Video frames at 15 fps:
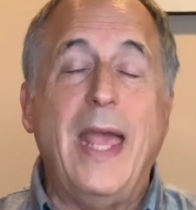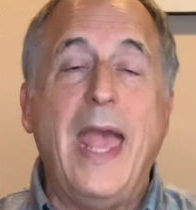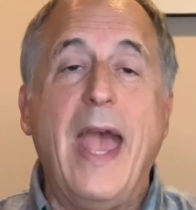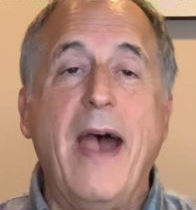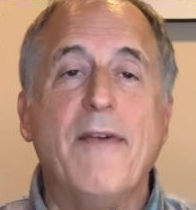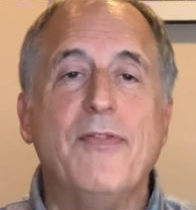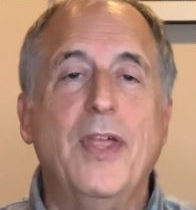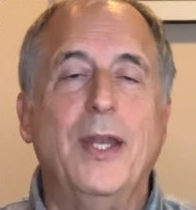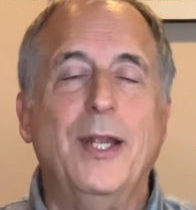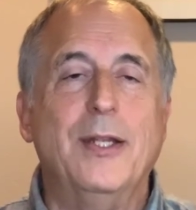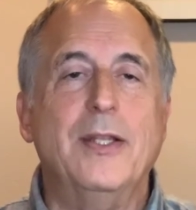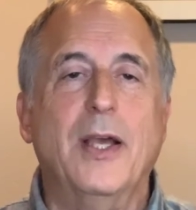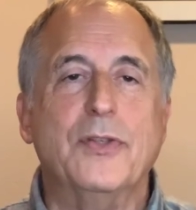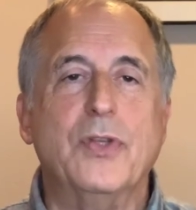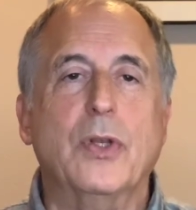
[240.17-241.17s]
have that it
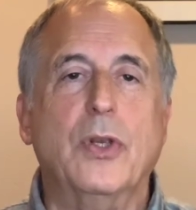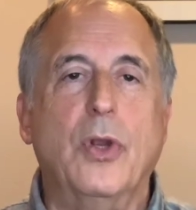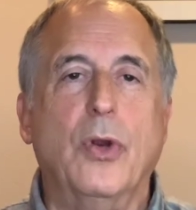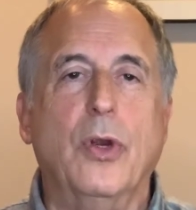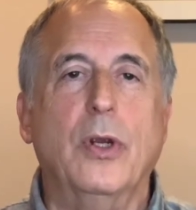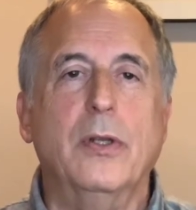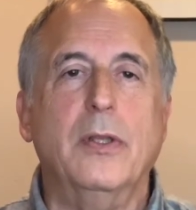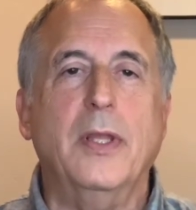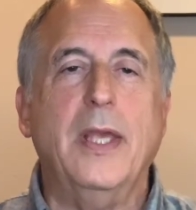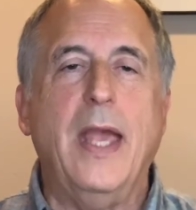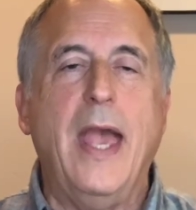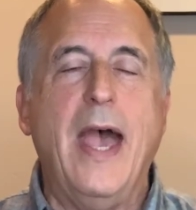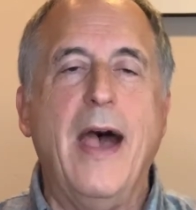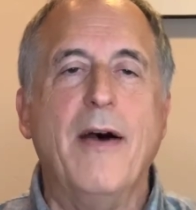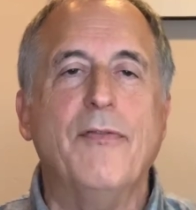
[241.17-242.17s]
doesn't currently
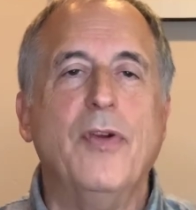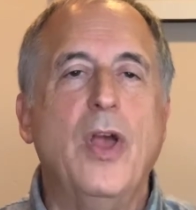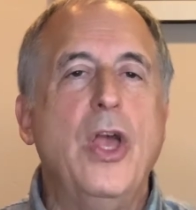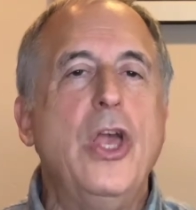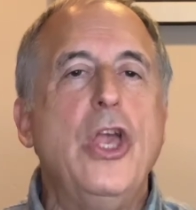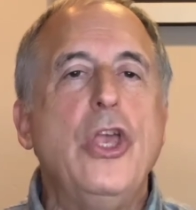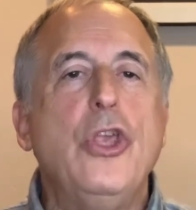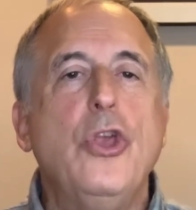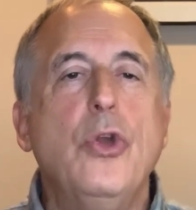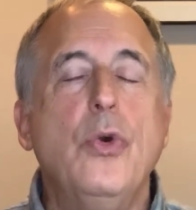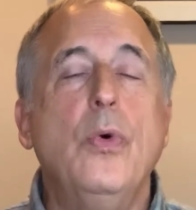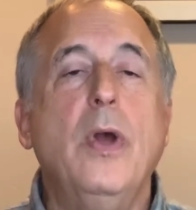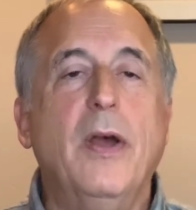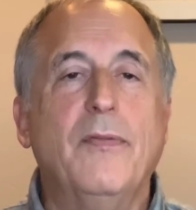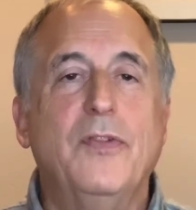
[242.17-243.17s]
have,
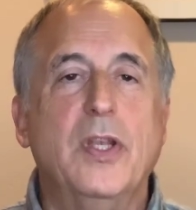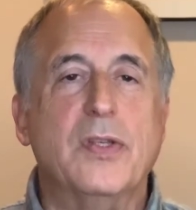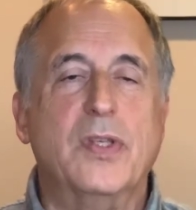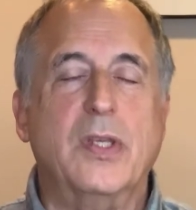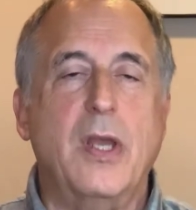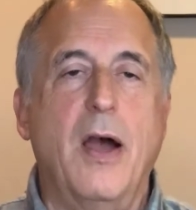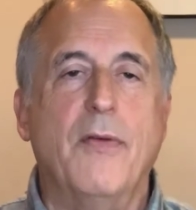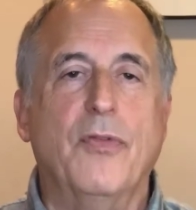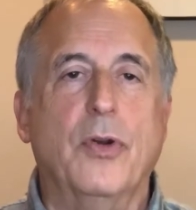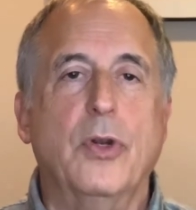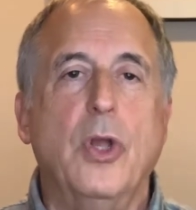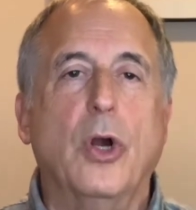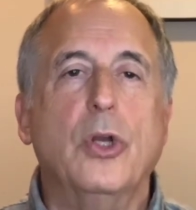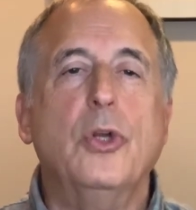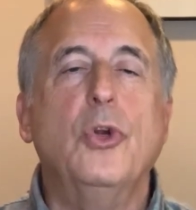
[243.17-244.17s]
you have discovered
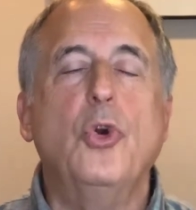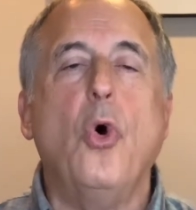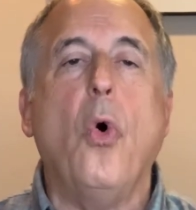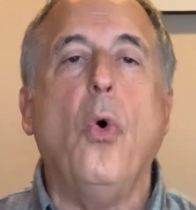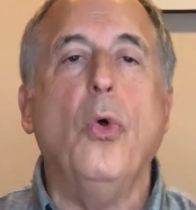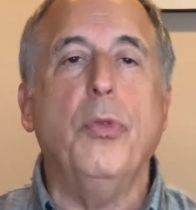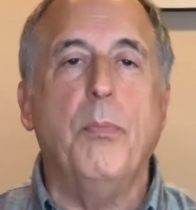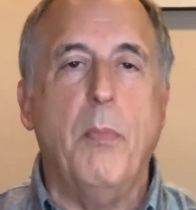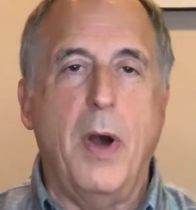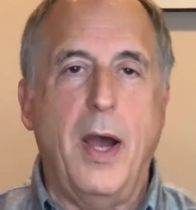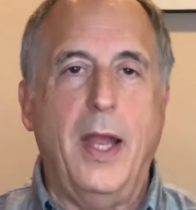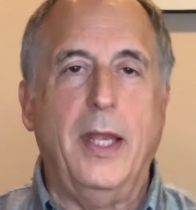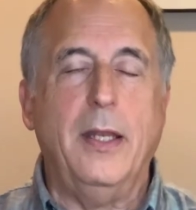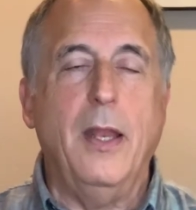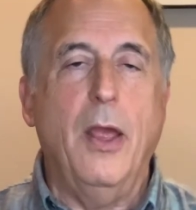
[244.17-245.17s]
a gold
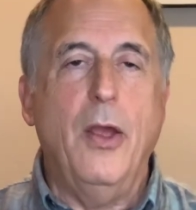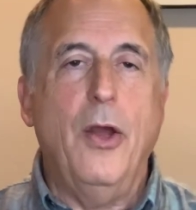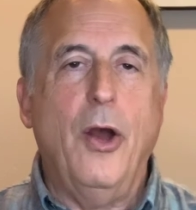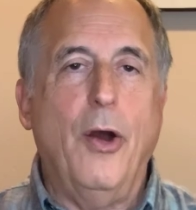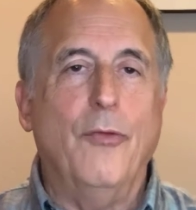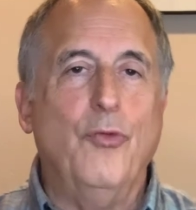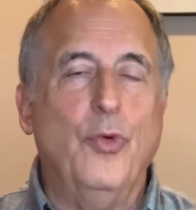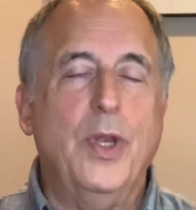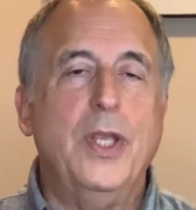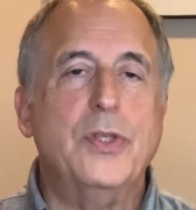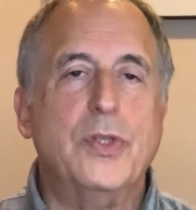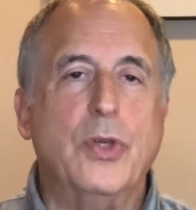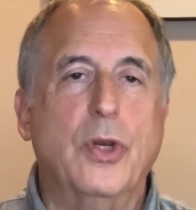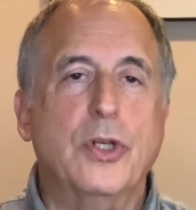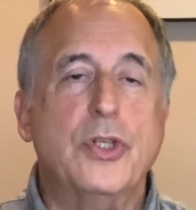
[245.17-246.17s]
mine of
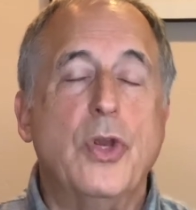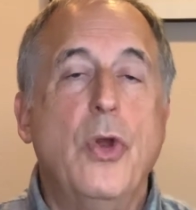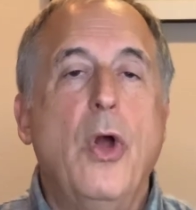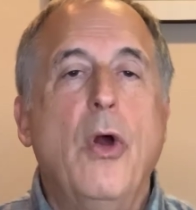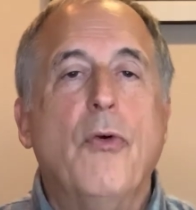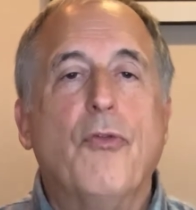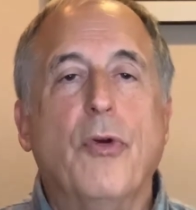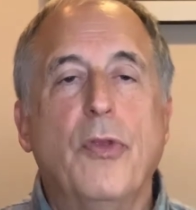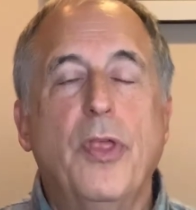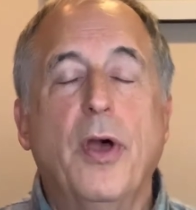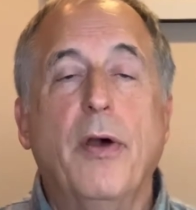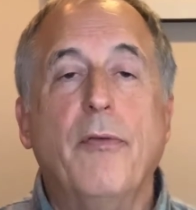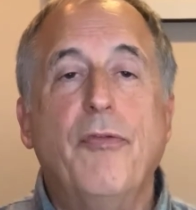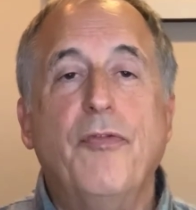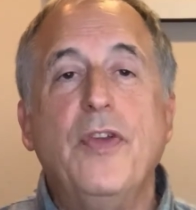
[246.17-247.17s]
research for
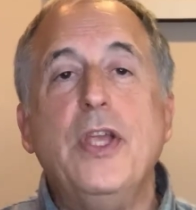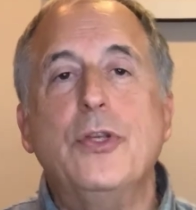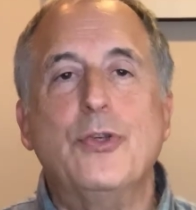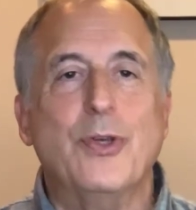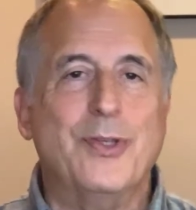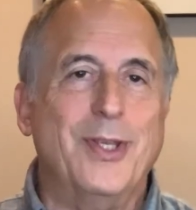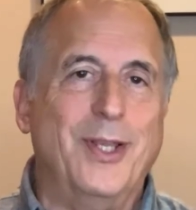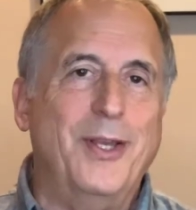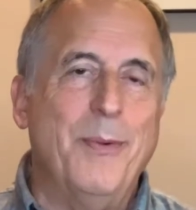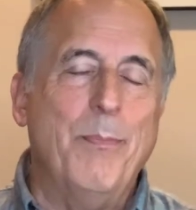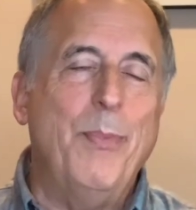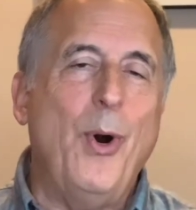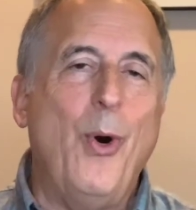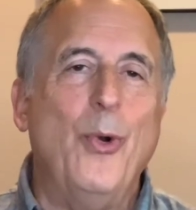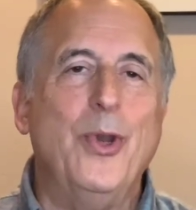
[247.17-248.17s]
the features and
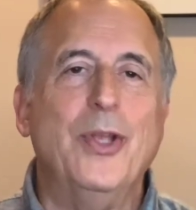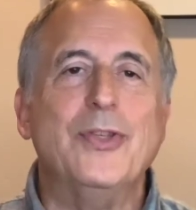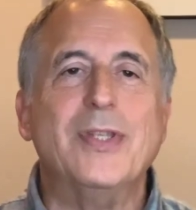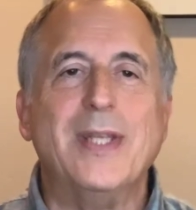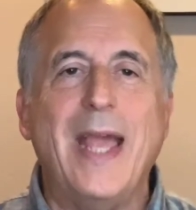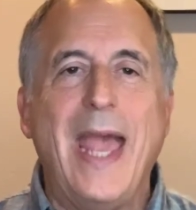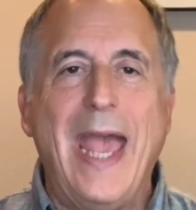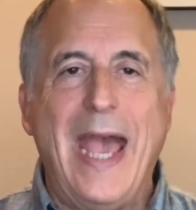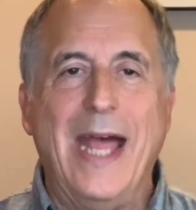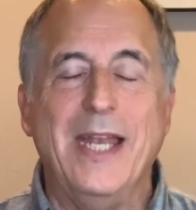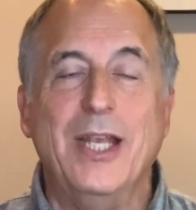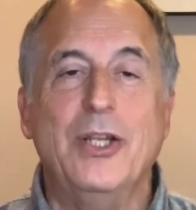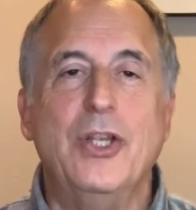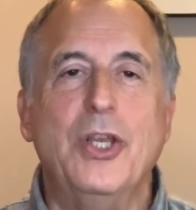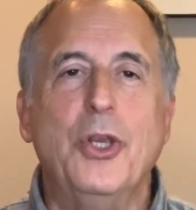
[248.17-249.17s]
components to add
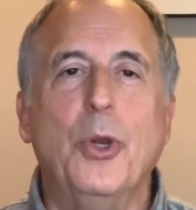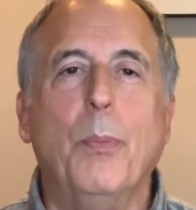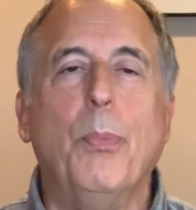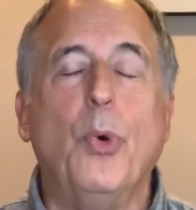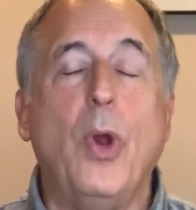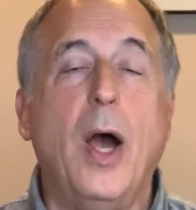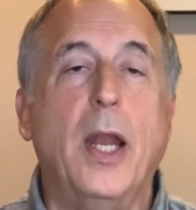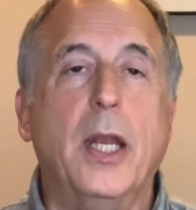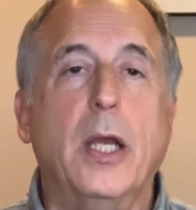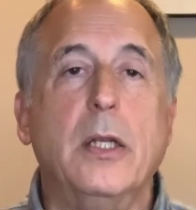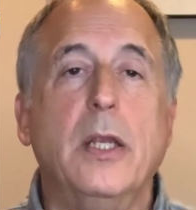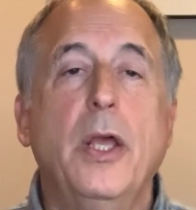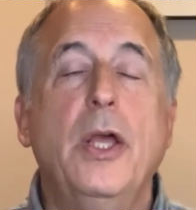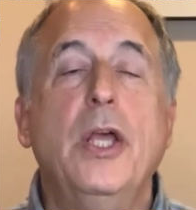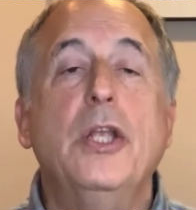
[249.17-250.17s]
into your
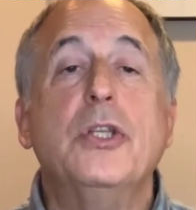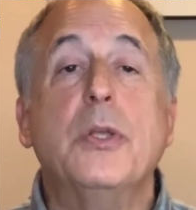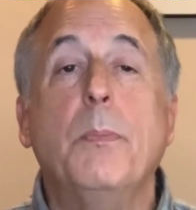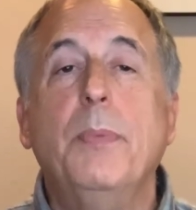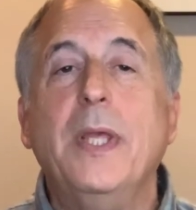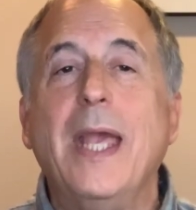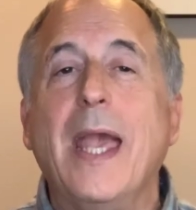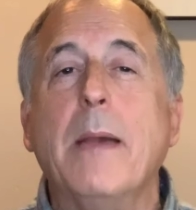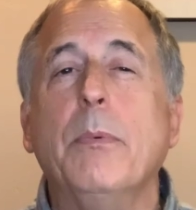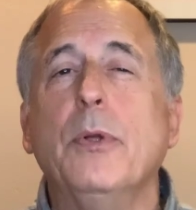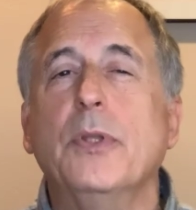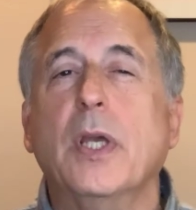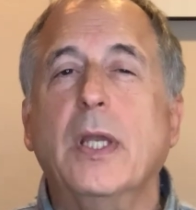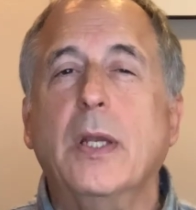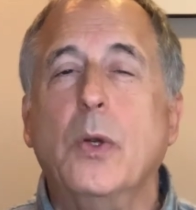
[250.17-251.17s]
product to be
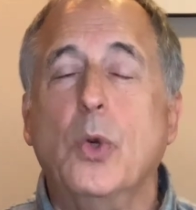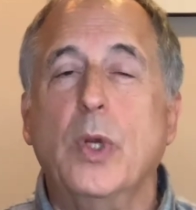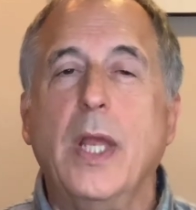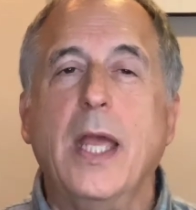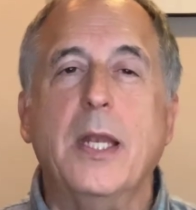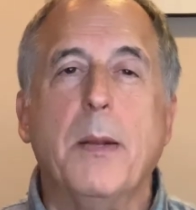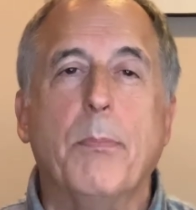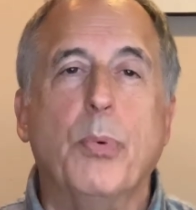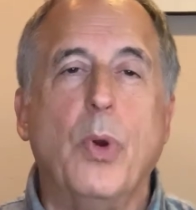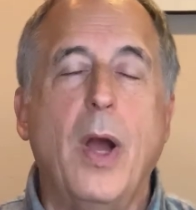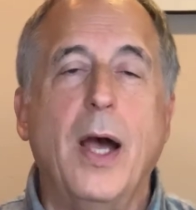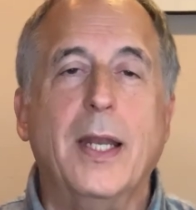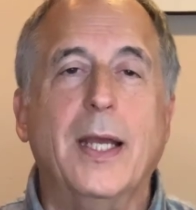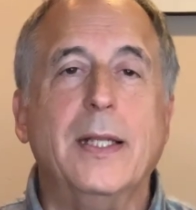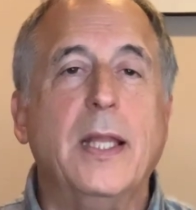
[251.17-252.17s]
able to create a
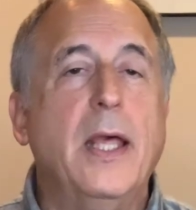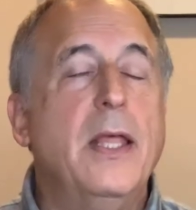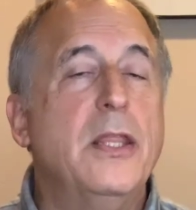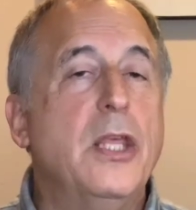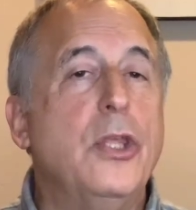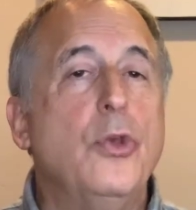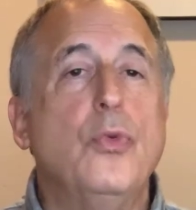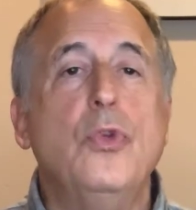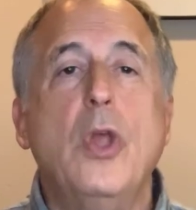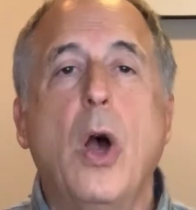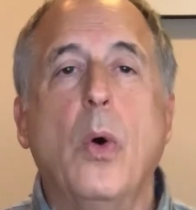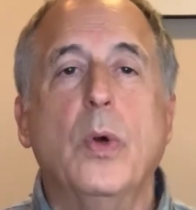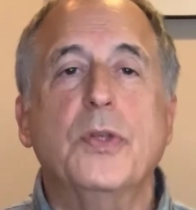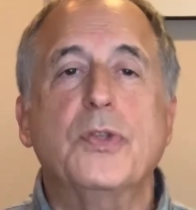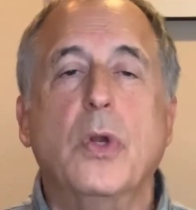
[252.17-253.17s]
product that you
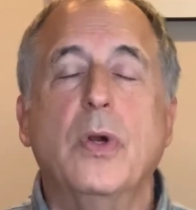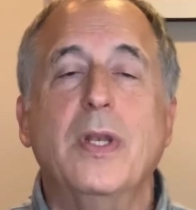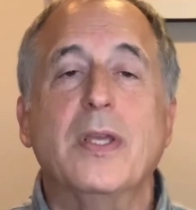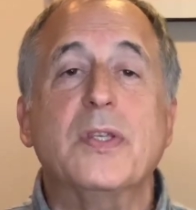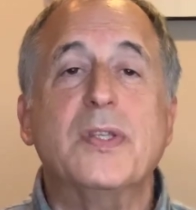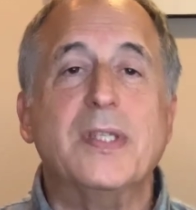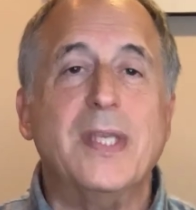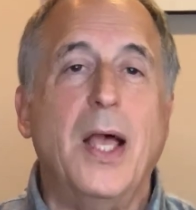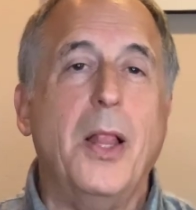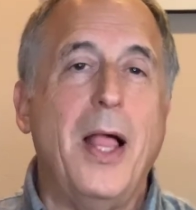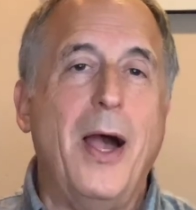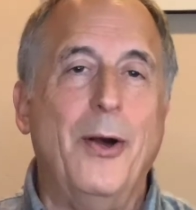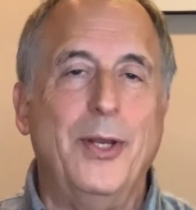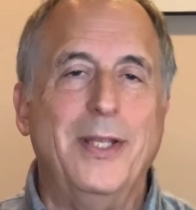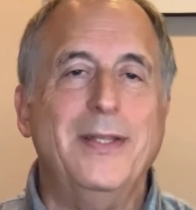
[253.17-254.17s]
know is going to sell
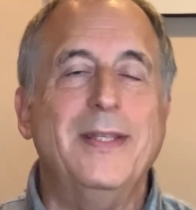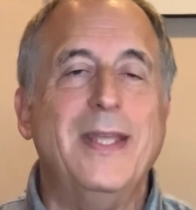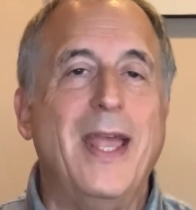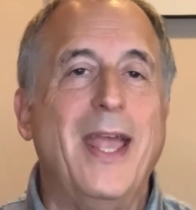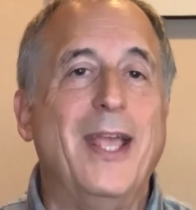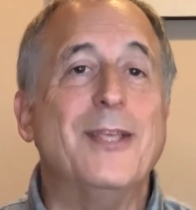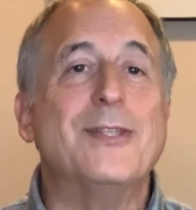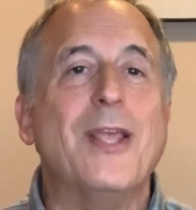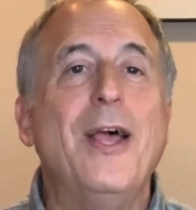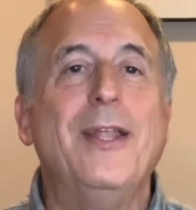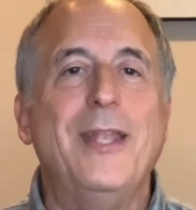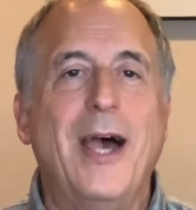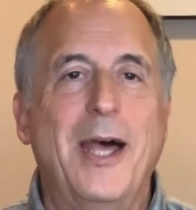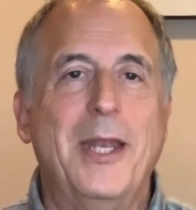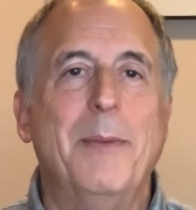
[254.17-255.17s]
out in days,
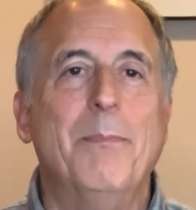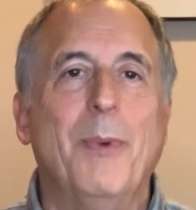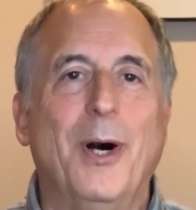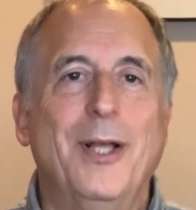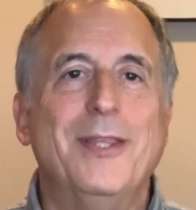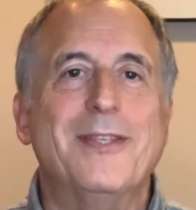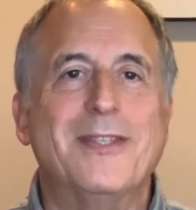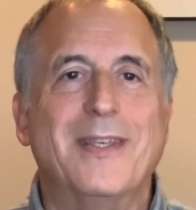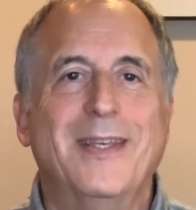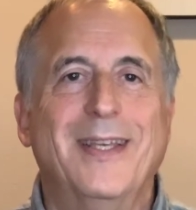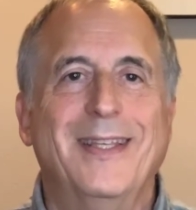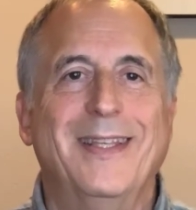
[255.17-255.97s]
not in months.